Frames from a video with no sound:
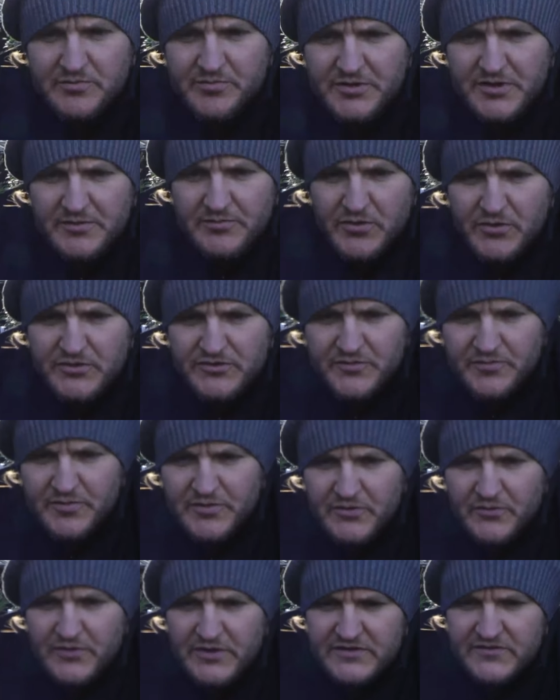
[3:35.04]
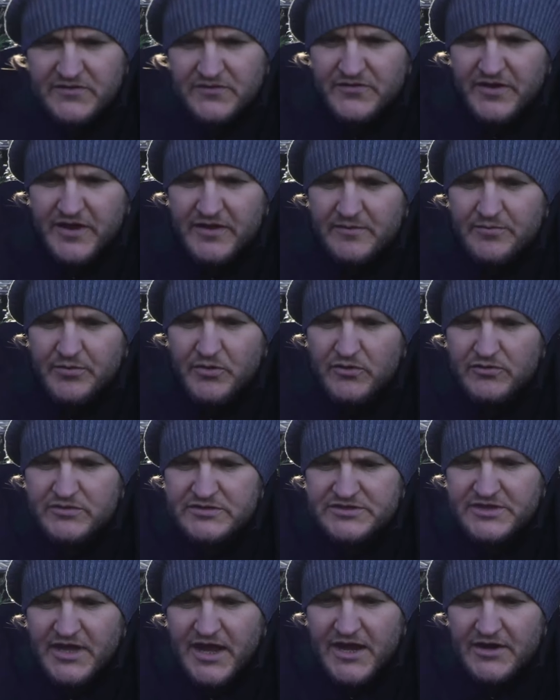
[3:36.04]
up and your borders up in the winter is
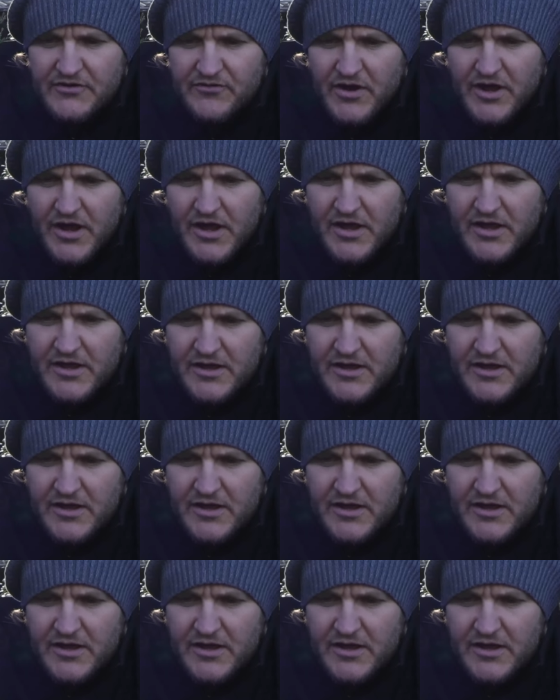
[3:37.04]
Helleborus nigra.